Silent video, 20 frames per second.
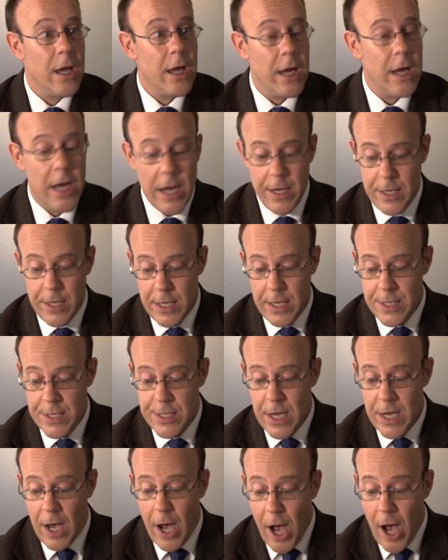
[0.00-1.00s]
It
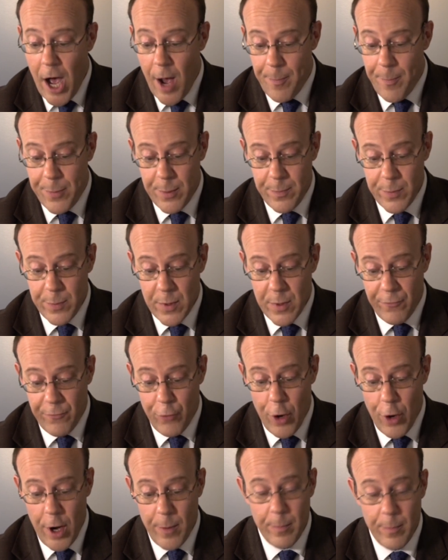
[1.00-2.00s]
is up
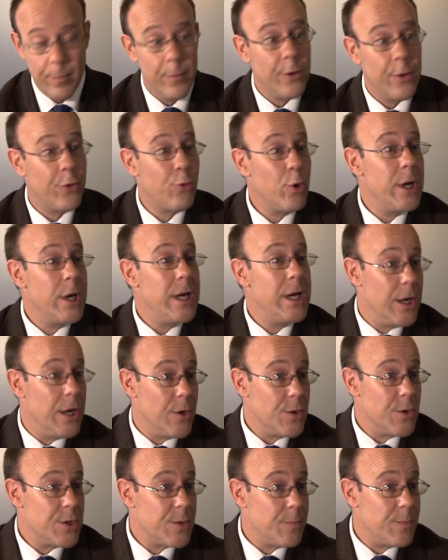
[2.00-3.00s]
from 3
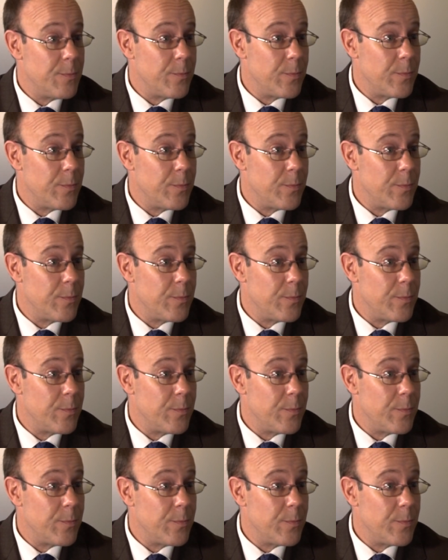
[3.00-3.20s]
years.